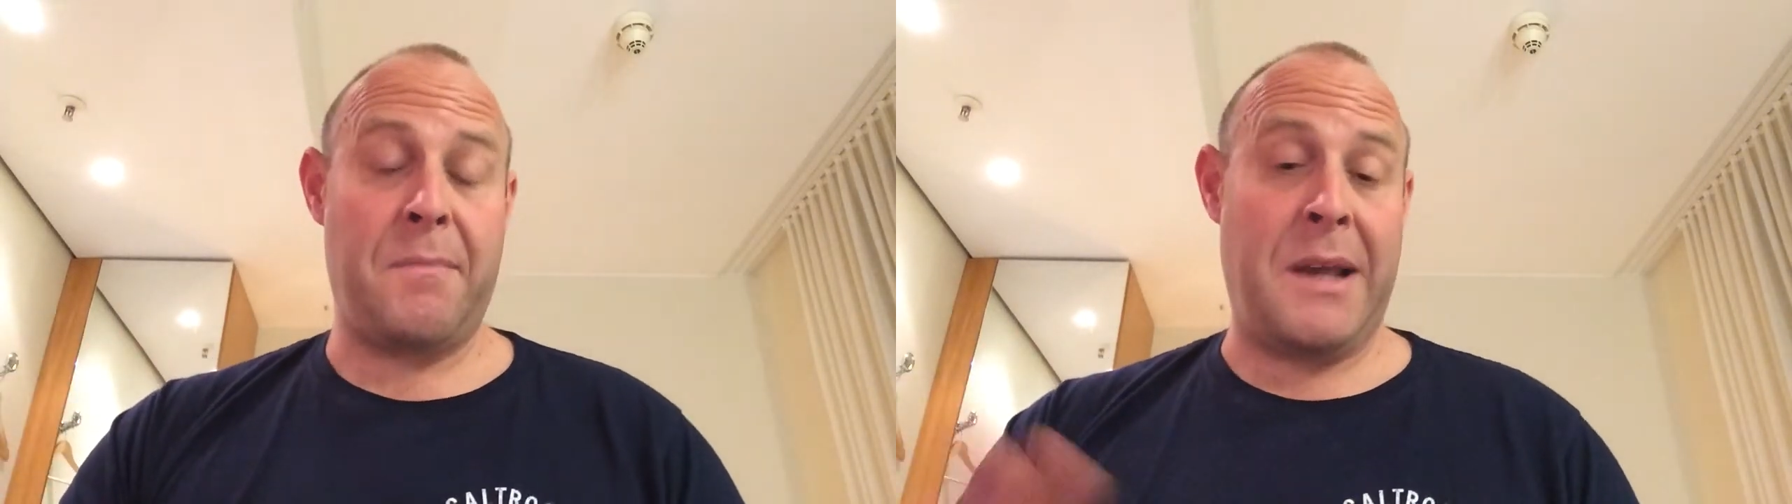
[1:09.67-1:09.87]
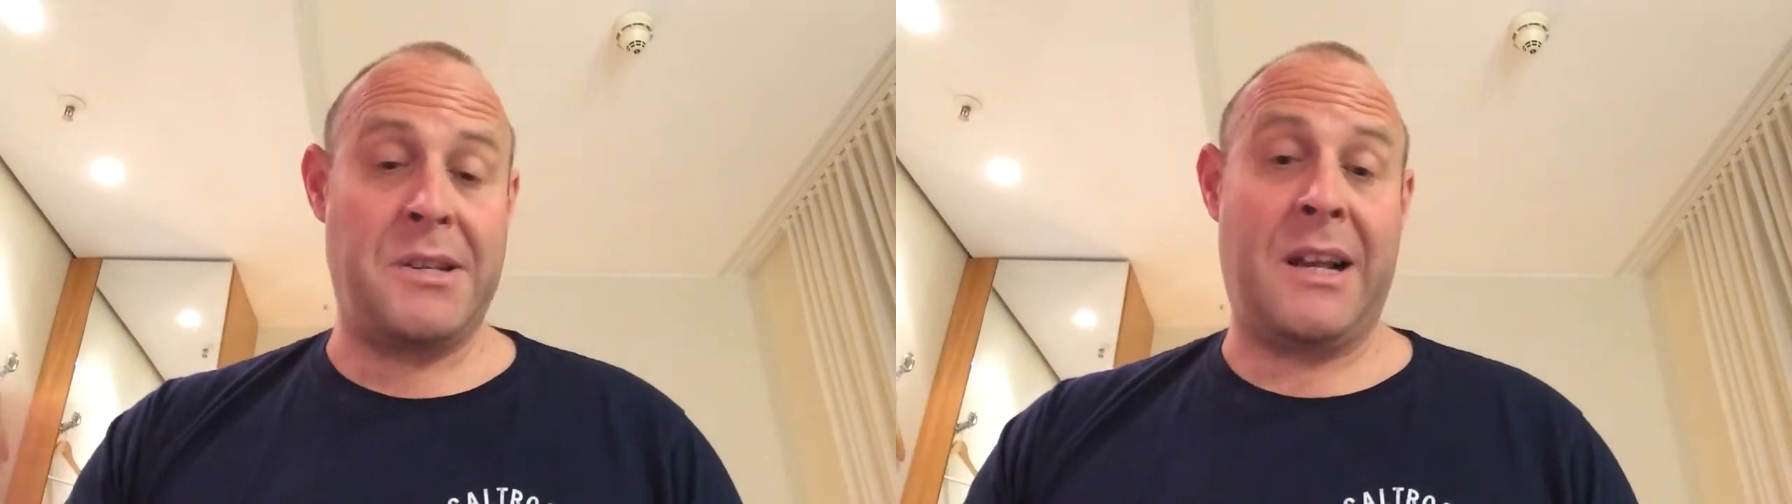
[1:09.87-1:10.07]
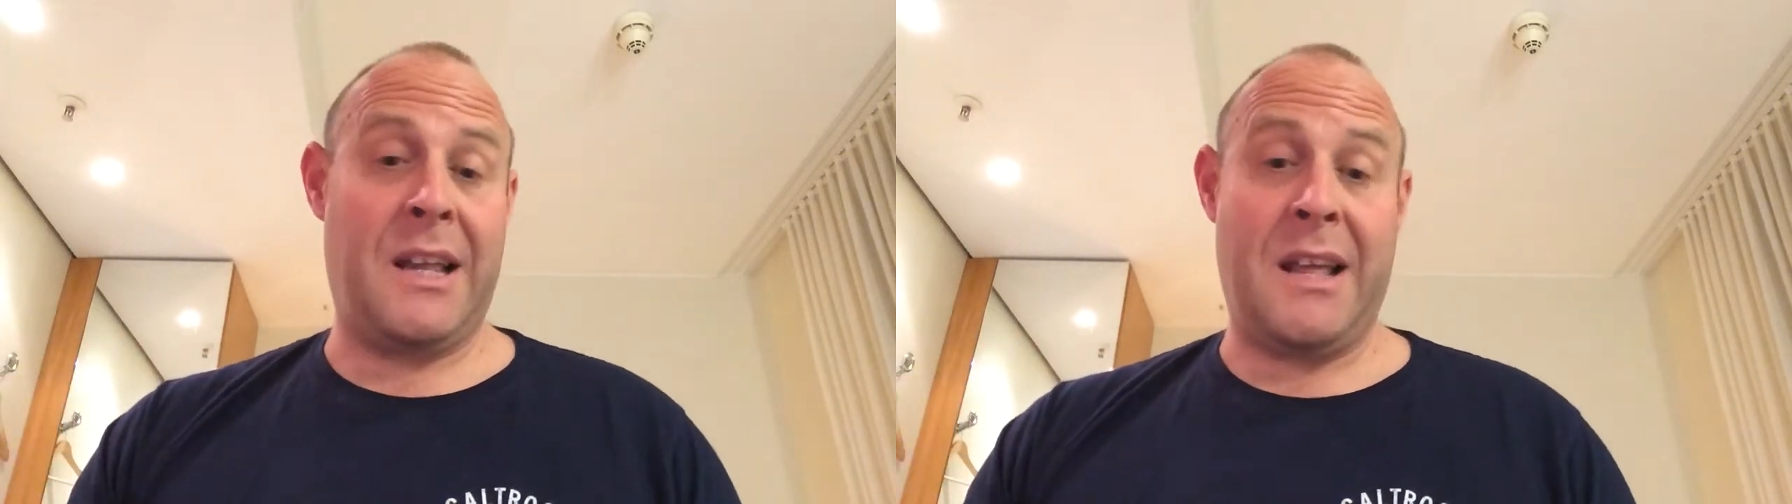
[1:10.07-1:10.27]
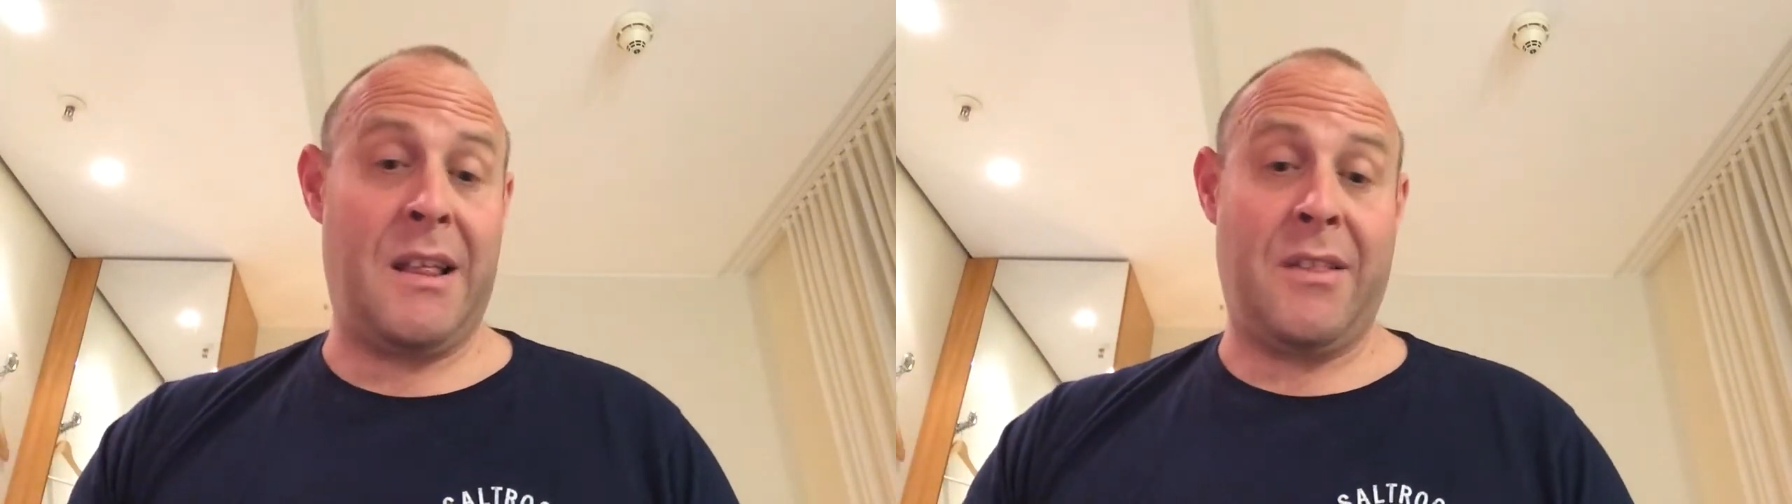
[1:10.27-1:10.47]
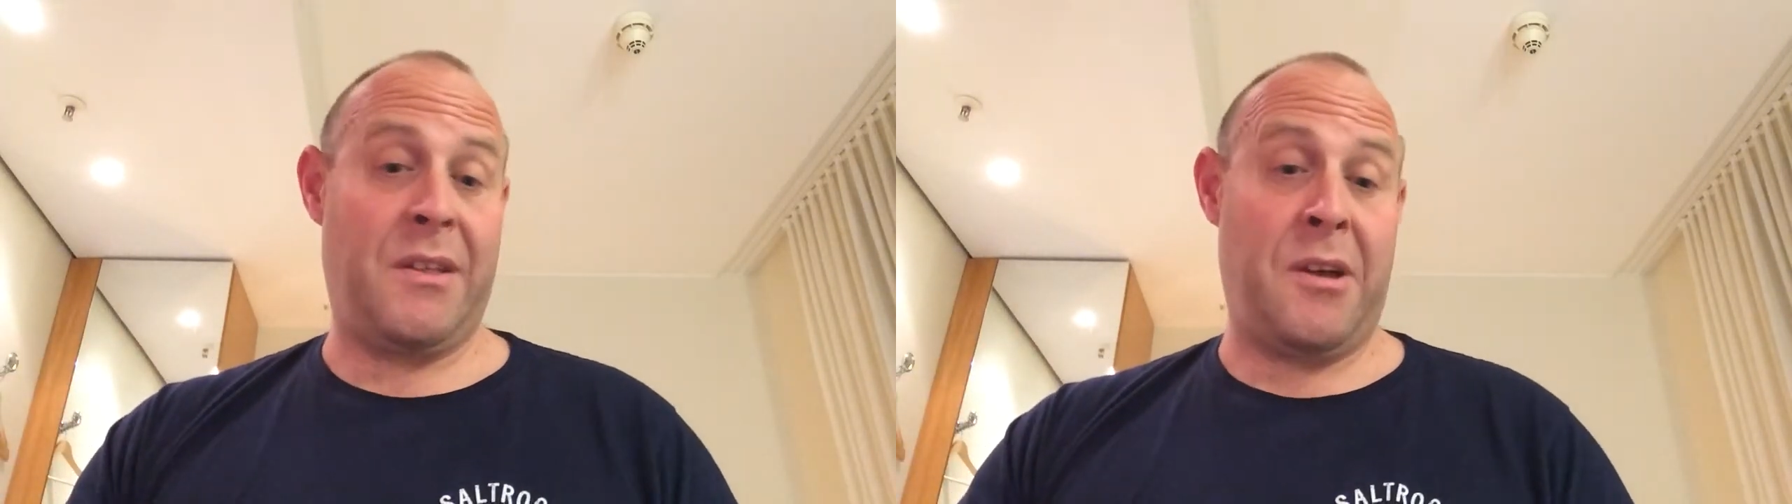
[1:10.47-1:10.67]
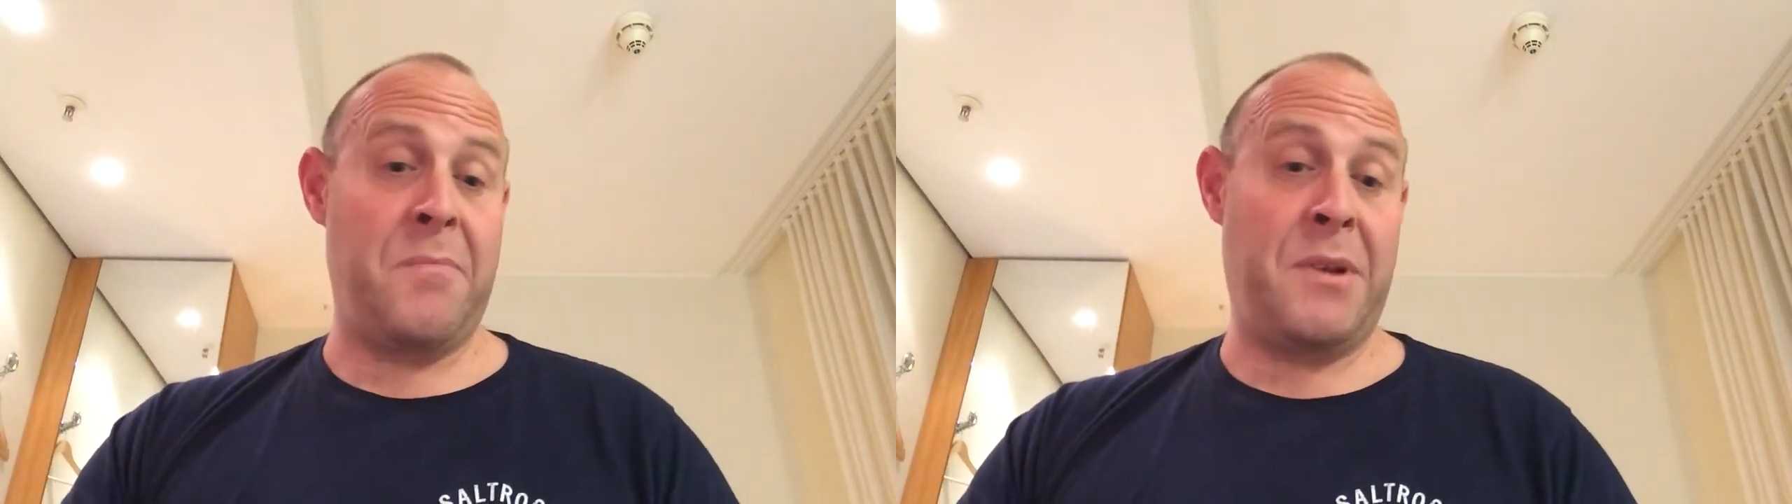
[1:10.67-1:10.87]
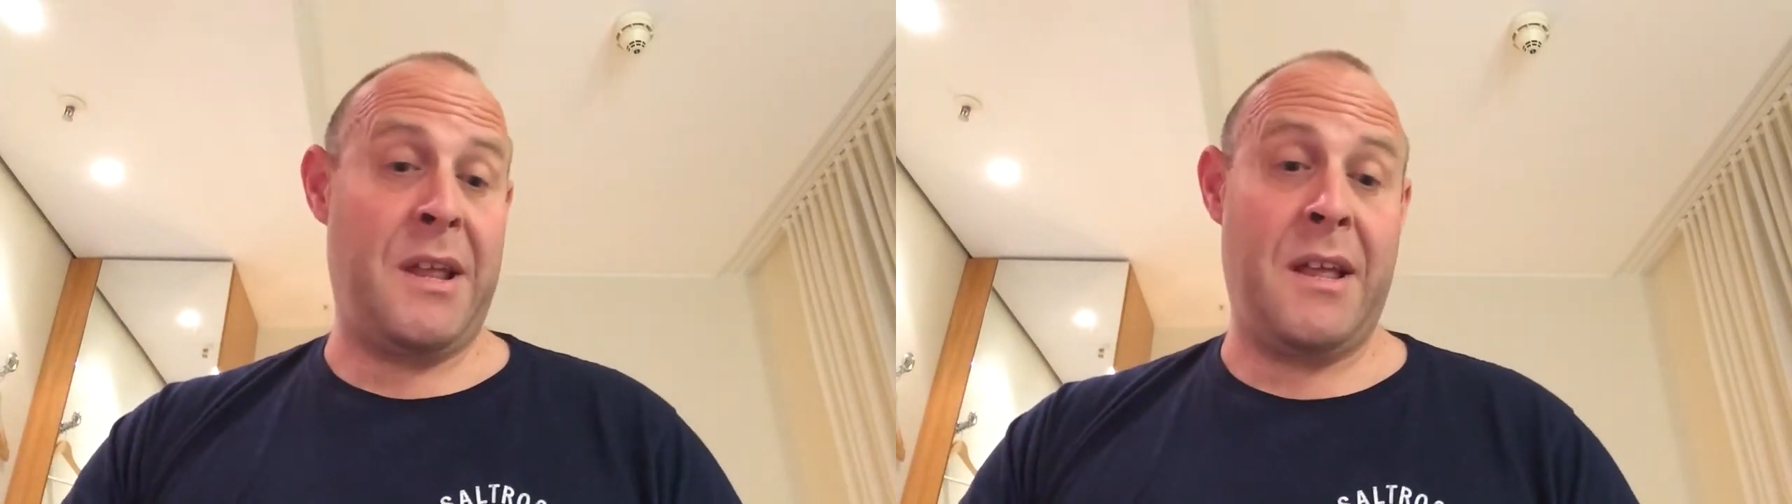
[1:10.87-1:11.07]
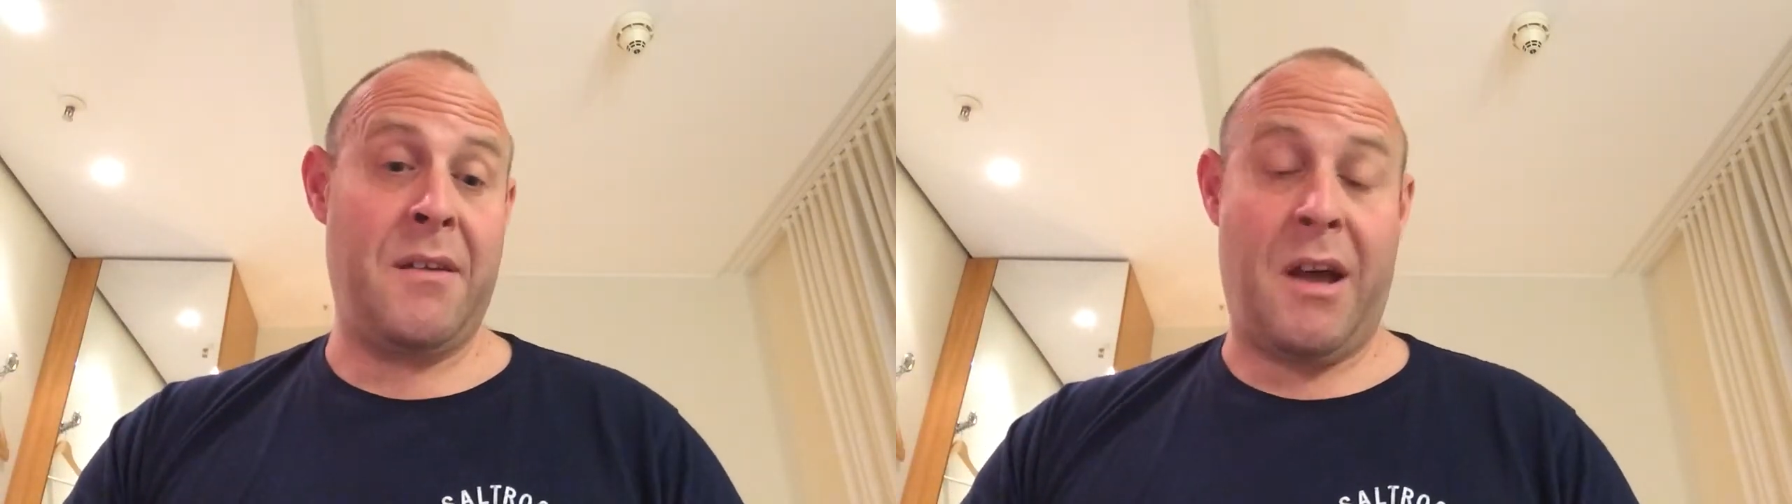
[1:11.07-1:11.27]
basically the
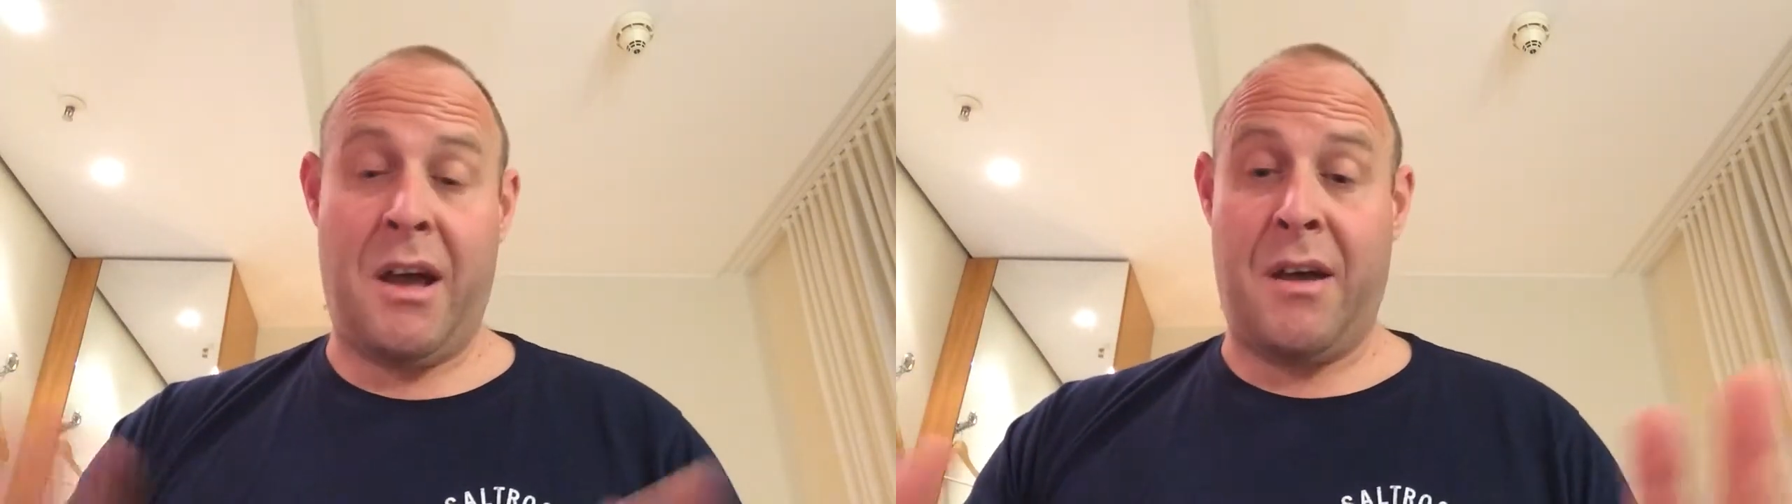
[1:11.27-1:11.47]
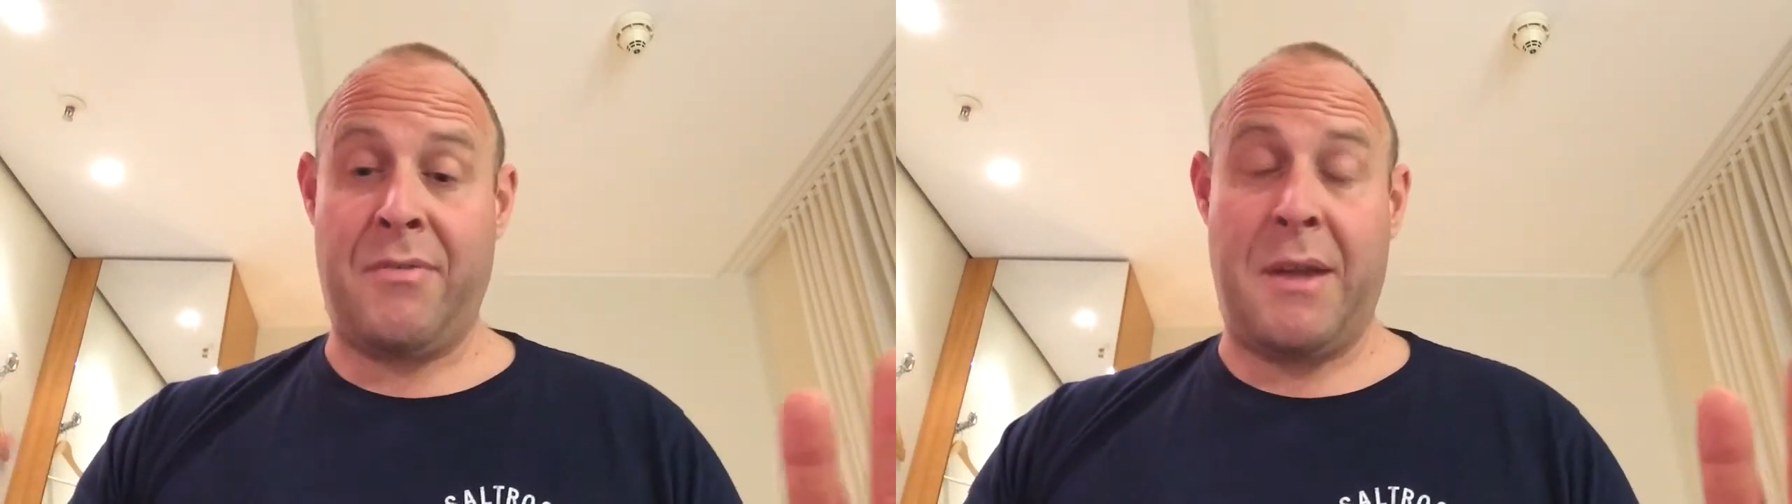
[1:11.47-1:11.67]
company uh,